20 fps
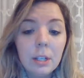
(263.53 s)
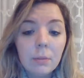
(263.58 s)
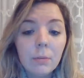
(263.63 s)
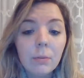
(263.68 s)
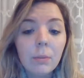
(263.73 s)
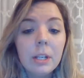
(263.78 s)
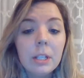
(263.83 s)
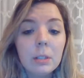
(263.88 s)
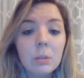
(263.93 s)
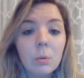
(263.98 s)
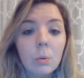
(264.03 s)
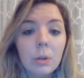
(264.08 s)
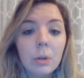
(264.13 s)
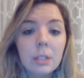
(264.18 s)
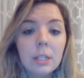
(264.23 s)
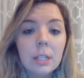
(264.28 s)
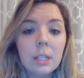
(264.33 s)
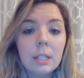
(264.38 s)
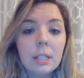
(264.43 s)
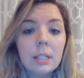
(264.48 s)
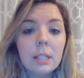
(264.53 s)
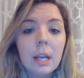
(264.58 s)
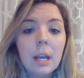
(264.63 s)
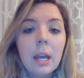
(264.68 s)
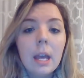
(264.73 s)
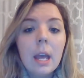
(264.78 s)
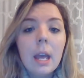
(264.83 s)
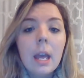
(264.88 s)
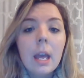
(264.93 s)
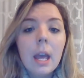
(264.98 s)
resources,
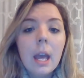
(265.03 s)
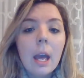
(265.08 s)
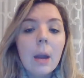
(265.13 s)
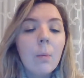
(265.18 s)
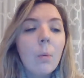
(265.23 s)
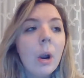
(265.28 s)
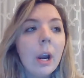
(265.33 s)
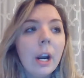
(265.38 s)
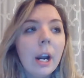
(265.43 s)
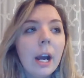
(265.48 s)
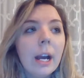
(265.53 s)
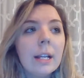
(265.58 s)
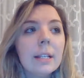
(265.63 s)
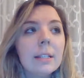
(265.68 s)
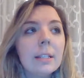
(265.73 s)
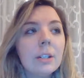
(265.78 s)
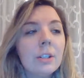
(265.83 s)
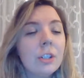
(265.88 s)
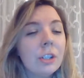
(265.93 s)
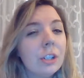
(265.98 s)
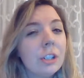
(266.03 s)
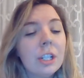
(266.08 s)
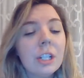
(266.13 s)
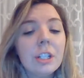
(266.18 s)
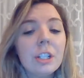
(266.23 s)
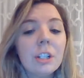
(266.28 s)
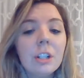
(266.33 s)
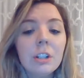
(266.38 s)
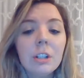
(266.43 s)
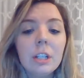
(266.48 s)
whereas a
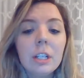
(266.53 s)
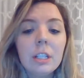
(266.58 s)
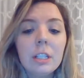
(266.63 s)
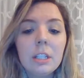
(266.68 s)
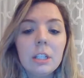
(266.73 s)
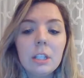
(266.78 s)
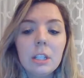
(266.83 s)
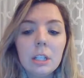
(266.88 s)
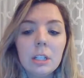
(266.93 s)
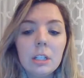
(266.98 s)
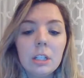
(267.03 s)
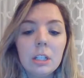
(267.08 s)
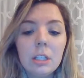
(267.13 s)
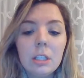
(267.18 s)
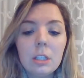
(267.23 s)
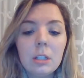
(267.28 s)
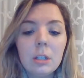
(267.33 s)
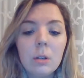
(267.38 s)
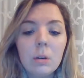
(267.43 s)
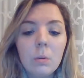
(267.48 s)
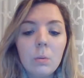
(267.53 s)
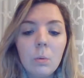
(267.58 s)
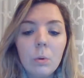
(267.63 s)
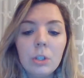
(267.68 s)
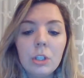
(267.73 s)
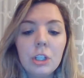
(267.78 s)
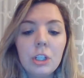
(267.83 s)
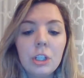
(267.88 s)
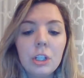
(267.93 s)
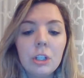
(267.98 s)
traditionalist just
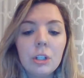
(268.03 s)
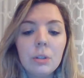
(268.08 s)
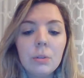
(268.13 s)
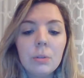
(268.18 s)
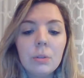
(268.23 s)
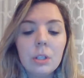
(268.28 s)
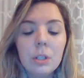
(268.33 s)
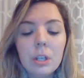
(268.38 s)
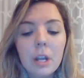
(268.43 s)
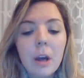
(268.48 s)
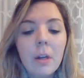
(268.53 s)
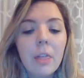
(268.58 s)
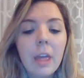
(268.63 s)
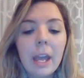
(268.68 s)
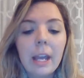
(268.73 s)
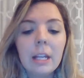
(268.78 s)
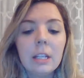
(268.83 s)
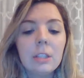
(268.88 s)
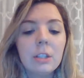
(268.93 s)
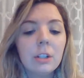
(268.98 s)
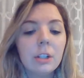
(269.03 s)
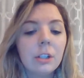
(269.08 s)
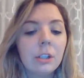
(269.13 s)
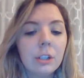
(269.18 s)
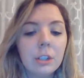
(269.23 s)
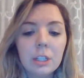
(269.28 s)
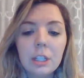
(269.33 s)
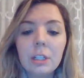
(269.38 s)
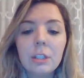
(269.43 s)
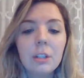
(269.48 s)
wants you to know the answer,
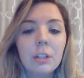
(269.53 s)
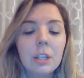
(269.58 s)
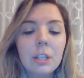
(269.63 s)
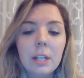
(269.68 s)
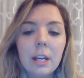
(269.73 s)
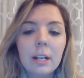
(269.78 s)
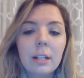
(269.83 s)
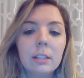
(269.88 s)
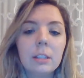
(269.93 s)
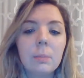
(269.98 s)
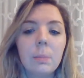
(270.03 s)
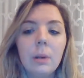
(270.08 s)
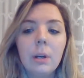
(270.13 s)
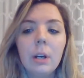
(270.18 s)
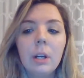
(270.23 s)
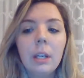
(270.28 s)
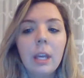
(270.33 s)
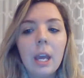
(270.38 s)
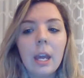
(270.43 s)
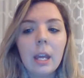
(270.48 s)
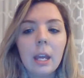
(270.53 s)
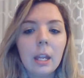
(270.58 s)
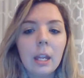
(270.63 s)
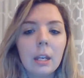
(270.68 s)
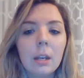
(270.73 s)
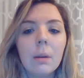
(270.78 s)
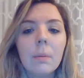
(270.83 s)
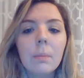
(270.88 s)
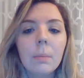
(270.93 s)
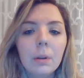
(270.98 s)
stick to the textbook,
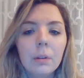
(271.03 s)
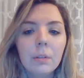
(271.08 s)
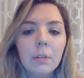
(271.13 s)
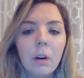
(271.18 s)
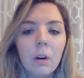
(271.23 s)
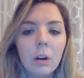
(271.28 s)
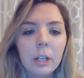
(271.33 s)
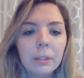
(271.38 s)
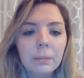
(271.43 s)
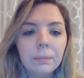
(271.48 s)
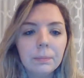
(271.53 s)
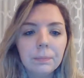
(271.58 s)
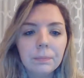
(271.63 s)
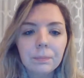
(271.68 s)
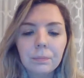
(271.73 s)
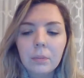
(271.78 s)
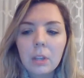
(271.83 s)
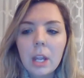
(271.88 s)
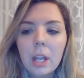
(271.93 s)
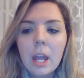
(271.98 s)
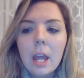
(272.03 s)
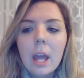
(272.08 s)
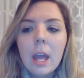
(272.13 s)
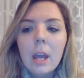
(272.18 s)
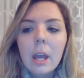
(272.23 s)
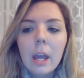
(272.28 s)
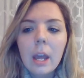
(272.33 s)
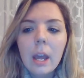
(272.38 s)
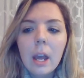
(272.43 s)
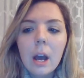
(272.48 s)
and move on.
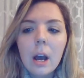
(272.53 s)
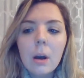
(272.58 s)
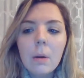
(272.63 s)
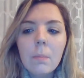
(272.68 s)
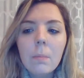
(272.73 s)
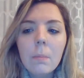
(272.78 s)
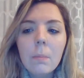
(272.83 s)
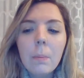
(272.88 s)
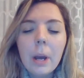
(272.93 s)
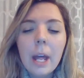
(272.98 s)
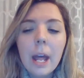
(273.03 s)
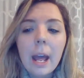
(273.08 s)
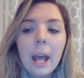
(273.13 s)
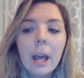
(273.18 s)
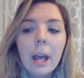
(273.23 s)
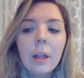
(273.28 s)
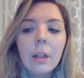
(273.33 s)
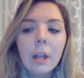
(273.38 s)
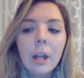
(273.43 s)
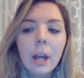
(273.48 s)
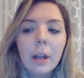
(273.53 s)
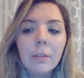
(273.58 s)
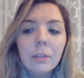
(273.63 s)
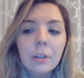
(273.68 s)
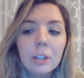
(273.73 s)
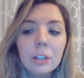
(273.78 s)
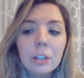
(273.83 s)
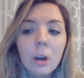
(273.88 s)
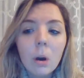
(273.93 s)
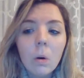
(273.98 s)
But a
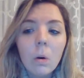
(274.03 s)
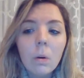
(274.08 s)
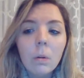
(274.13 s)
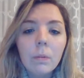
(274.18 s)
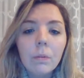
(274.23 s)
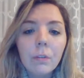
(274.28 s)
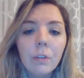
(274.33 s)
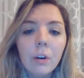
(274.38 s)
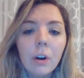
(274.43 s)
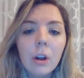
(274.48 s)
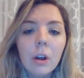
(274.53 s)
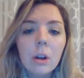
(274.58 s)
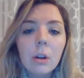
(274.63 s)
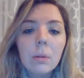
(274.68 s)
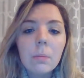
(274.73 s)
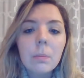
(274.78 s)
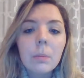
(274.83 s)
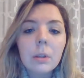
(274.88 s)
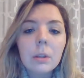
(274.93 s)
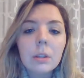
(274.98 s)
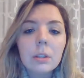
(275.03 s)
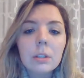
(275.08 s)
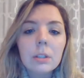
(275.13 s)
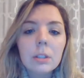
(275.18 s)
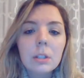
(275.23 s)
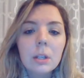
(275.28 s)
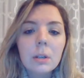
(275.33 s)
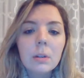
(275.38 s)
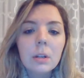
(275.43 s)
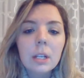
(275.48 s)
result from
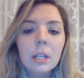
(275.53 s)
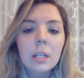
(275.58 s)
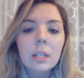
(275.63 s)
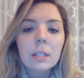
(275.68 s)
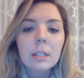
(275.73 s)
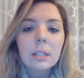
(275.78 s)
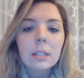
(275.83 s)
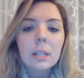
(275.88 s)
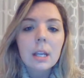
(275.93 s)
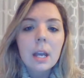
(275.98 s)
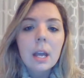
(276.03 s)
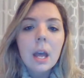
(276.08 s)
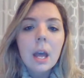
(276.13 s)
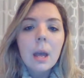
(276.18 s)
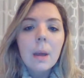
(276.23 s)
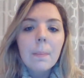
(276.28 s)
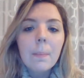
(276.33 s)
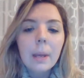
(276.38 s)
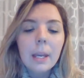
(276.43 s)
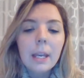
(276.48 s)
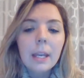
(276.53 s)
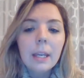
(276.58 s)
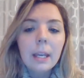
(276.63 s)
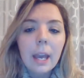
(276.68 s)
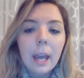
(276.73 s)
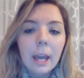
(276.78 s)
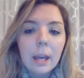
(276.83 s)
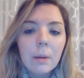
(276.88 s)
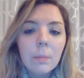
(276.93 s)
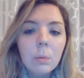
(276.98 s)
students
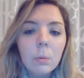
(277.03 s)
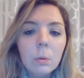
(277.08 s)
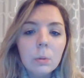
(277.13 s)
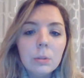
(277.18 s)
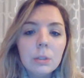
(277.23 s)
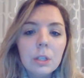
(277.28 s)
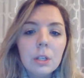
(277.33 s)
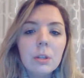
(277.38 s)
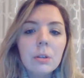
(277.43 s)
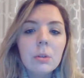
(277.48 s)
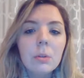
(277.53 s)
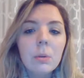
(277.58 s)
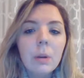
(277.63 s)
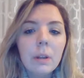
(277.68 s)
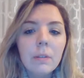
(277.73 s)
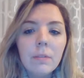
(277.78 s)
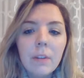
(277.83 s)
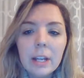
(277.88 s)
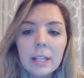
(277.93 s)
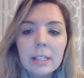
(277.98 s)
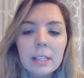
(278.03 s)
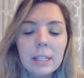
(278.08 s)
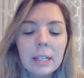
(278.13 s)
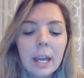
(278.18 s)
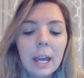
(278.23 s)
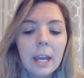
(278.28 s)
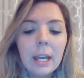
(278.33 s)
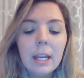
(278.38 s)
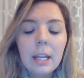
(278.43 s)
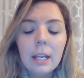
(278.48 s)
being able to
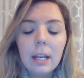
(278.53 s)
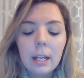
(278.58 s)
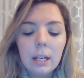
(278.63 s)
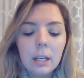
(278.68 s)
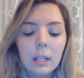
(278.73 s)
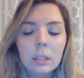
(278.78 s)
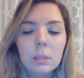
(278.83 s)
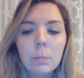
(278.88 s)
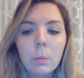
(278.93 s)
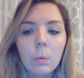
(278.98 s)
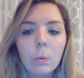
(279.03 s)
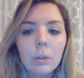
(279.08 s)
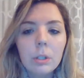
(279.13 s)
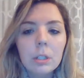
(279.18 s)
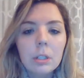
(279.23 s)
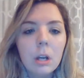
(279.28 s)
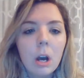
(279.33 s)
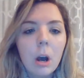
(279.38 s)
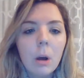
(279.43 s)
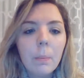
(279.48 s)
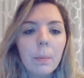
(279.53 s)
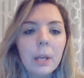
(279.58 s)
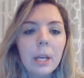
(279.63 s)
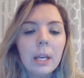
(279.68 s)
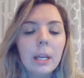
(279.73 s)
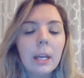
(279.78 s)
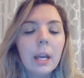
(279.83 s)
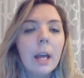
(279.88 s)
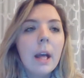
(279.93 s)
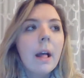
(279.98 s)
investigate and explore the
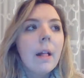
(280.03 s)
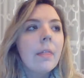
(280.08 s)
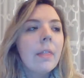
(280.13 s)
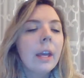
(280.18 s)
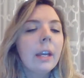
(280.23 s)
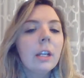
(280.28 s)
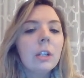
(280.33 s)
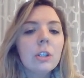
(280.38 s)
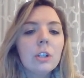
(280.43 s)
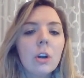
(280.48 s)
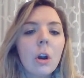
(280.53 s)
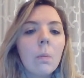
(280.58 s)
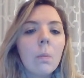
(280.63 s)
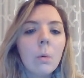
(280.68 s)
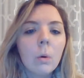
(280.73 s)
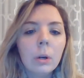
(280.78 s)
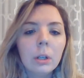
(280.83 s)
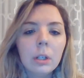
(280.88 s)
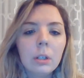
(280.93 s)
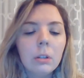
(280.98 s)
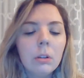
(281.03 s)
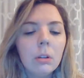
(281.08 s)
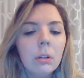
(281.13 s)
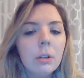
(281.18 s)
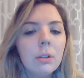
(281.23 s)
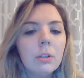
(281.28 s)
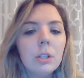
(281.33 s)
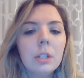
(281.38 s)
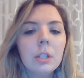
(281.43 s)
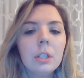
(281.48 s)
topic, they can draw more
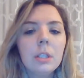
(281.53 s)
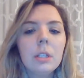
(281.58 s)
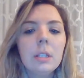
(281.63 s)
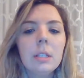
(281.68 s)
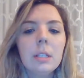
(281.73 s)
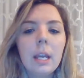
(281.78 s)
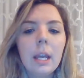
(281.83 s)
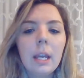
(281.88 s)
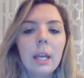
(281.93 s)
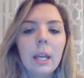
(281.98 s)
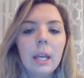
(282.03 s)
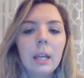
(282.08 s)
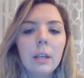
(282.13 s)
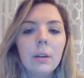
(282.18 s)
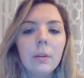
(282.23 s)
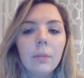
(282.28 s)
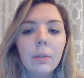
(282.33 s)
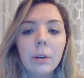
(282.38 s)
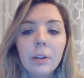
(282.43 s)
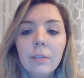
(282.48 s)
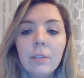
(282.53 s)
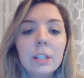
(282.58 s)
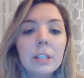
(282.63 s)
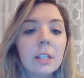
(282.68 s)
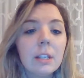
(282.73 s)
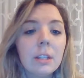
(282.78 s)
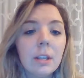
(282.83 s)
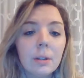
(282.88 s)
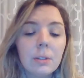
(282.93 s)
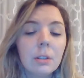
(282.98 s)
conclusions and
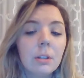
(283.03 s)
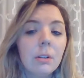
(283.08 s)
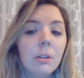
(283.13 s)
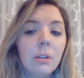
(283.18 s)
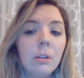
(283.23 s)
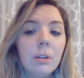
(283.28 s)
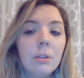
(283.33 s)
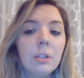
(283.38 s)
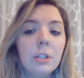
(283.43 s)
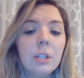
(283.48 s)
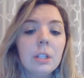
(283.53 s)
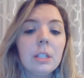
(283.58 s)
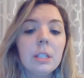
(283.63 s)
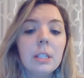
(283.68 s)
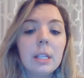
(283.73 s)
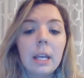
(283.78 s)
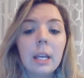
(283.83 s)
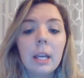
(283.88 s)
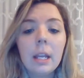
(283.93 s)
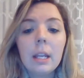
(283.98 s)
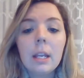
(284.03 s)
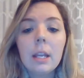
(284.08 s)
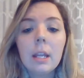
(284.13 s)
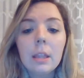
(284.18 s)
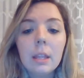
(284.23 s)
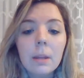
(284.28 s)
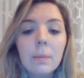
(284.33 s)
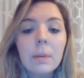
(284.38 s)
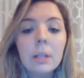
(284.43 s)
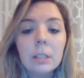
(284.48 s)
revisit those conclusions, and
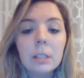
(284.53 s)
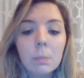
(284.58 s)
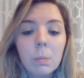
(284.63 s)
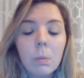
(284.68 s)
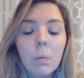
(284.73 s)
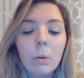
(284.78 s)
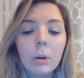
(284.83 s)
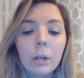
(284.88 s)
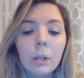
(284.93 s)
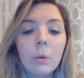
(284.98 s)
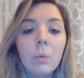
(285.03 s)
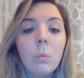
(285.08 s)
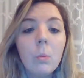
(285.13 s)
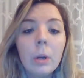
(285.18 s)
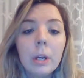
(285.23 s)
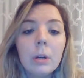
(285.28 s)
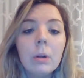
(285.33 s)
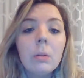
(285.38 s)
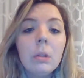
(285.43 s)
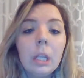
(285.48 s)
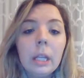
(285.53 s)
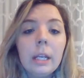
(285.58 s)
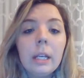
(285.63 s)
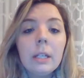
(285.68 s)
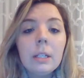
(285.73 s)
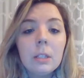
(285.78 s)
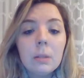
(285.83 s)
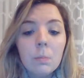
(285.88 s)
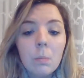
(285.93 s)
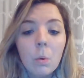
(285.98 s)
them exploring will
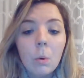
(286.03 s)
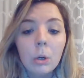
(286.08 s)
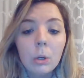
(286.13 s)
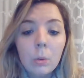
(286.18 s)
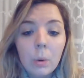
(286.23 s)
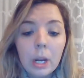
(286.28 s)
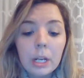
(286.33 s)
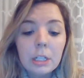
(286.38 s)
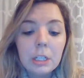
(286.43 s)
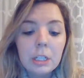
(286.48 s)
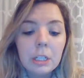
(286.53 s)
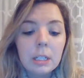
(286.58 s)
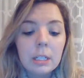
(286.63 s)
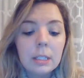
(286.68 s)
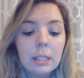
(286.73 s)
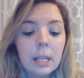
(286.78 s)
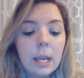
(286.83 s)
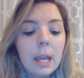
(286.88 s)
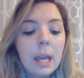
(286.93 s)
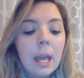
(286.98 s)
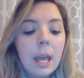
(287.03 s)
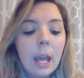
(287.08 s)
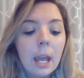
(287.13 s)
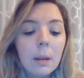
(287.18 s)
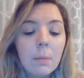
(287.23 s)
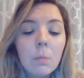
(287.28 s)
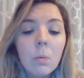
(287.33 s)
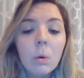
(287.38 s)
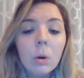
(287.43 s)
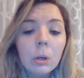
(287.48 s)
lead to more questions,
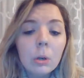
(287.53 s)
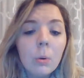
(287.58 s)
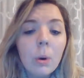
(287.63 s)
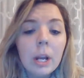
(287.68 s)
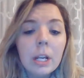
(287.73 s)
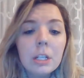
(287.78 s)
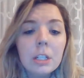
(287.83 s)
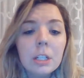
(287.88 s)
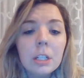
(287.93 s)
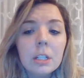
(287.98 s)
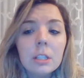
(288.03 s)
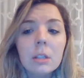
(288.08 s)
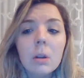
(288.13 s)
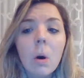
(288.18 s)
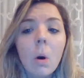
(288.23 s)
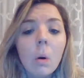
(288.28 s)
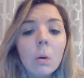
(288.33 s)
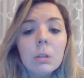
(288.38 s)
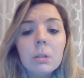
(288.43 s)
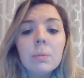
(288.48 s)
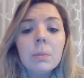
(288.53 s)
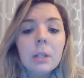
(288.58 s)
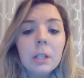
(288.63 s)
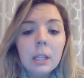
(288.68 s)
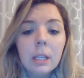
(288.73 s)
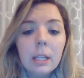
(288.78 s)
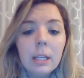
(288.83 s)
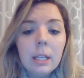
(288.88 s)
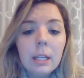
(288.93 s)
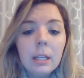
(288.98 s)
and more questions
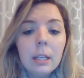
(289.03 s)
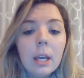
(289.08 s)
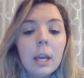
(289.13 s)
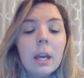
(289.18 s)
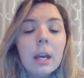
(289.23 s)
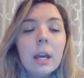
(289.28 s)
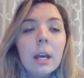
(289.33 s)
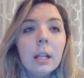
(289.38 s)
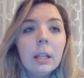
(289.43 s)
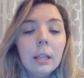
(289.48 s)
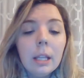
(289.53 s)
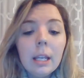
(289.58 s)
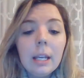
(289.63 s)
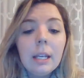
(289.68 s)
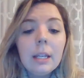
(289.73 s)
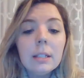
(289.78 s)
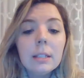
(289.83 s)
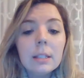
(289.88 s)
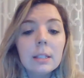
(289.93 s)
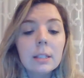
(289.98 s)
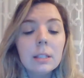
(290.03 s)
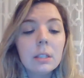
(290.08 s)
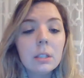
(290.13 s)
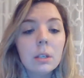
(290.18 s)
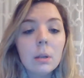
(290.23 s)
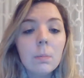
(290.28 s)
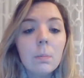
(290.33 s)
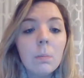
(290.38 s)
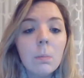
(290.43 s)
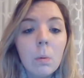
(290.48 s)
ultimately leads
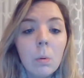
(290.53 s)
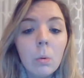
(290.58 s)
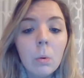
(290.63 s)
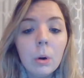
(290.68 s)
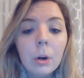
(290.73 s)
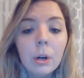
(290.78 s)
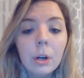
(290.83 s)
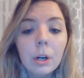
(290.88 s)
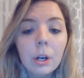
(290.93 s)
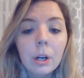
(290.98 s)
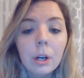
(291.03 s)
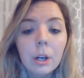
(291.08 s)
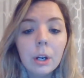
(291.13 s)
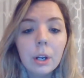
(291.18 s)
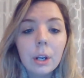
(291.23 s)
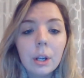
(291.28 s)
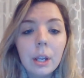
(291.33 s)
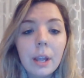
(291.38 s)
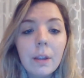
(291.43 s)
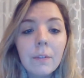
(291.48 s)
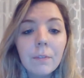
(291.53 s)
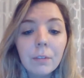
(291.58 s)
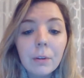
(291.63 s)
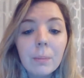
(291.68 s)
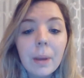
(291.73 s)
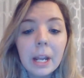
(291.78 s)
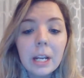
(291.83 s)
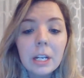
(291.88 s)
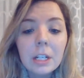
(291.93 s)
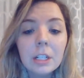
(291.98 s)
to more
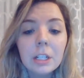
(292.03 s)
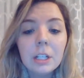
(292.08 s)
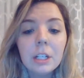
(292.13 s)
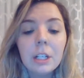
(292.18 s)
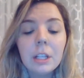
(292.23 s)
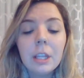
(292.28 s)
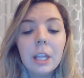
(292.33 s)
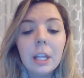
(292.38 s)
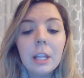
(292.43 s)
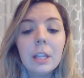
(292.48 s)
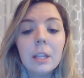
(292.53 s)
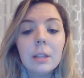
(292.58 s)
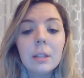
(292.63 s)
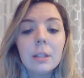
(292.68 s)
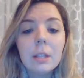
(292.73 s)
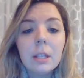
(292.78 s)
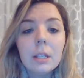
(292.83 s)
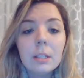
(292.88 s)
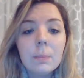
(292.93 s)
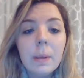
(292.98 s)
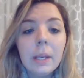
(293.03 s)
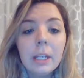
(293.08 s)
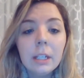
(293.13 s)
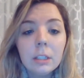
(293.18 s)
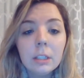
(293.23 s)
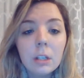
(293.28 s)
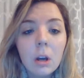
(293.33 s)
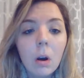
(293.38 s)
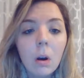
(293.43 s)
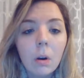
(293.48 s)
information that is
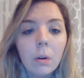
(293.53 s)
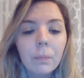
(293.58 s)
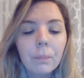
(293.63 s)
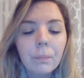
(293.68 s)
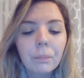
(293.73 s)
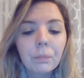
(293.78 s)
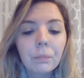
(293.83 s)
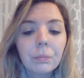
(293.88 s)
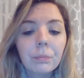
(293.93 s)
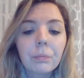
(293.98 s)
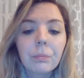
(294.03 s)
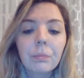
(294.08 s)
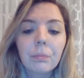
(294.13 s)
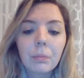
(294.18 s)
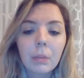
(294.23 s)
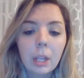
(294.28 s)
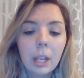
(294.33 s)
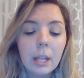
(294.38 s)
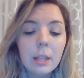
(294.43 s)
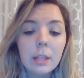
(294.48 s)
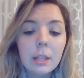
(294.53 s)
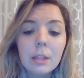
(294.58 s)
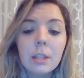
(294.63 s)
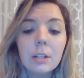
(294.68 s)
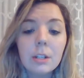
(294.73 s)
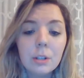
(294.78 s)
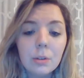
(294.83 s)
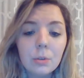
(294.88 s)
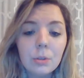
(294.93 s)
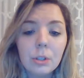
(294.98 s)
being taught and that the
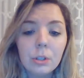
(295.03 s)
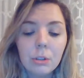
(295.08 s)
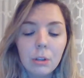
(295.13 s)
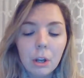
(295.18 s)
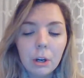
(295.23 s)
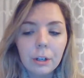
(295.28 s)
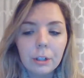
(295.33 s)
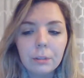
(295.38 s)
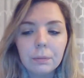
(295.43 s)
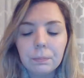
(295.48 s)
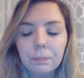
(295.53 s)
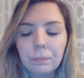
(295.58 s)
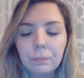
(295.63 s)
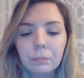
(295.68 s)
children learn.